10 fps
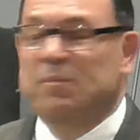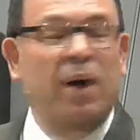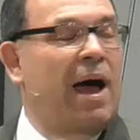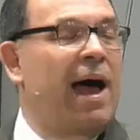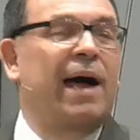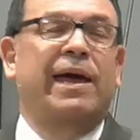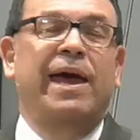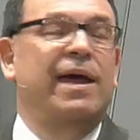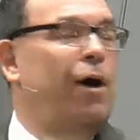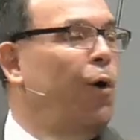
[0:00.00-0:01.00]
but I
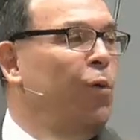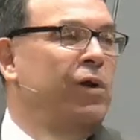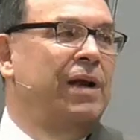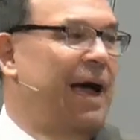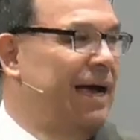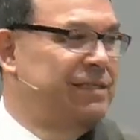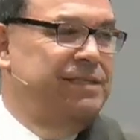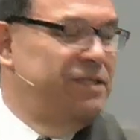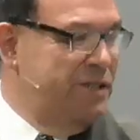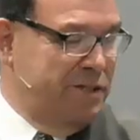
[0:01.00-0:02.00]
can't hold a light to
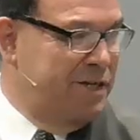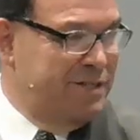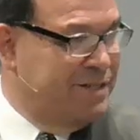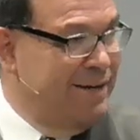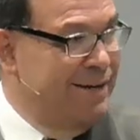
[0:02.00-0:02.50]
Jesus.